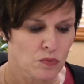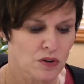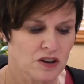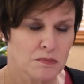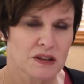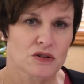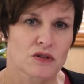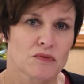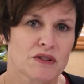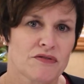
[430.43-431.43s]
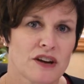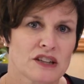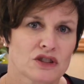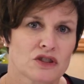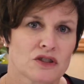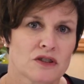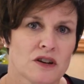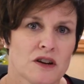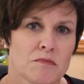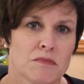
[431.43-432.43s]
We're going to be doing refresher
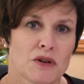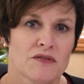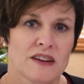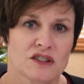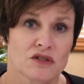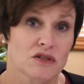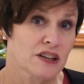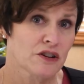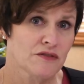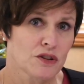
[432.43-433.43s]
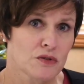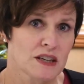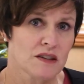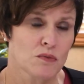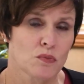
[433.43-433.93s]
motivational interviewing